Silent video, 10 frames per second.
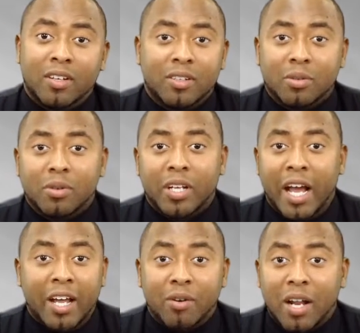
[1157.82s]
doing
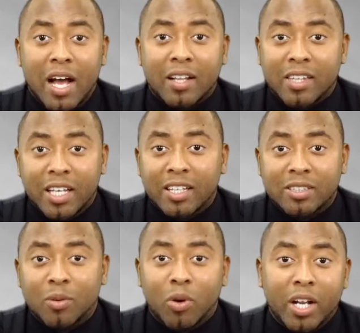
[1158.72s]
8 or 9 things
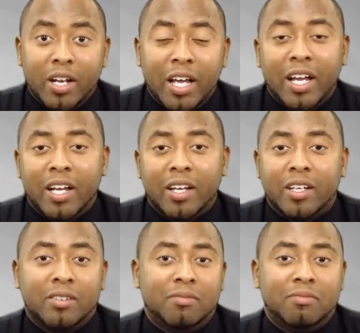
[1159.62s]
in one day
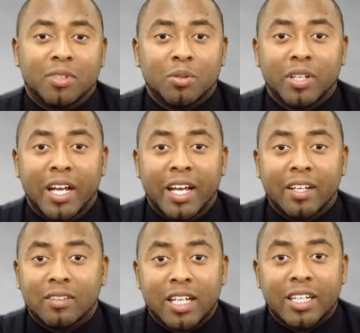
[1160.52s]
and doing
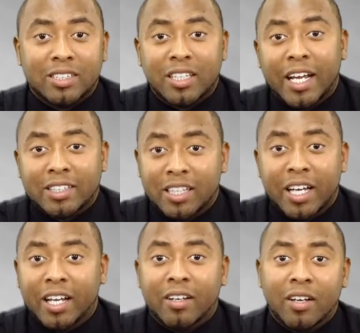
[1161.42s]
8 things the next
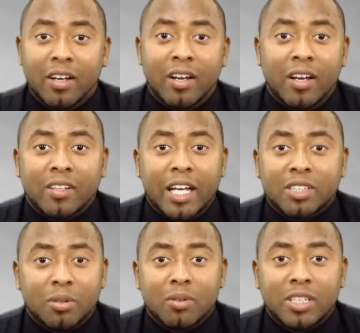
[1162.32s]
day. They
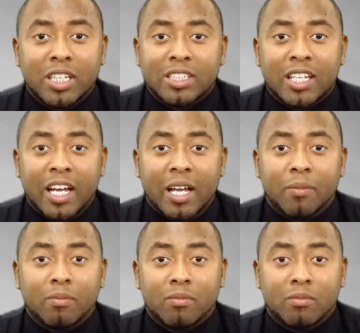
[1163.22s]
truly just
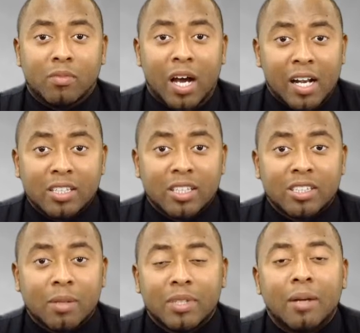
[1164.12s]
came, honestly,
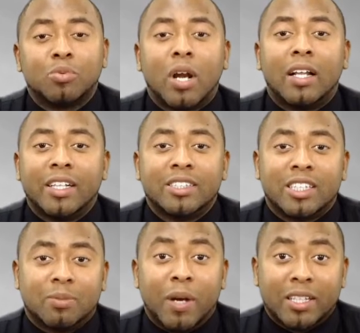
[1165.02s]
sometimes when I least
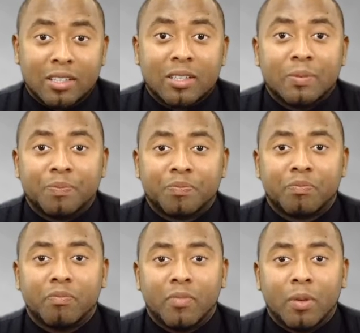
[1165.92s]
expected it.
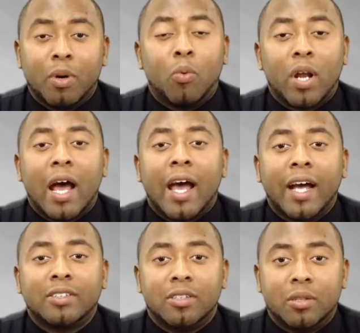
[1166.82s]
But what I
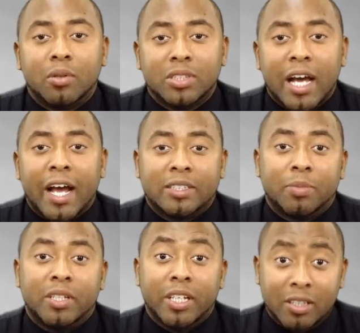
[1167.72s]
had to do was I had to
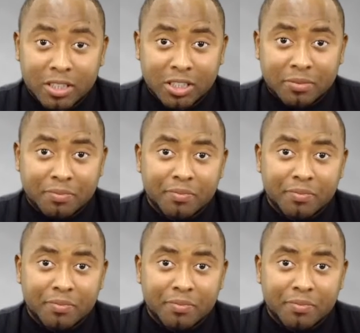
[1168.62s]
be diligent.